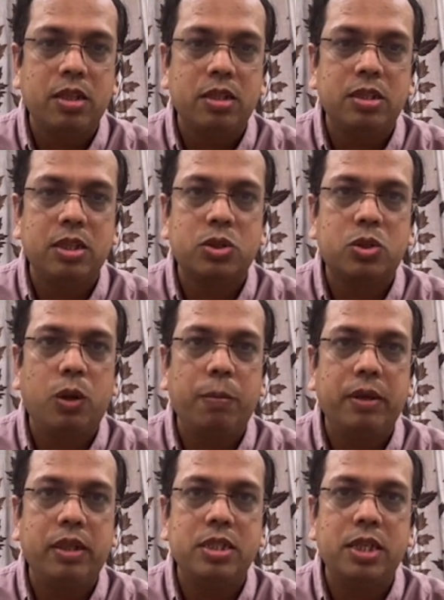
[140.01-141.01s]
Just copy
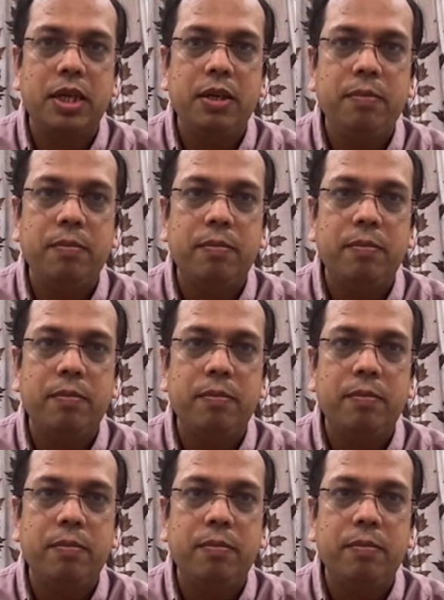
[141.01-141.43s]
this key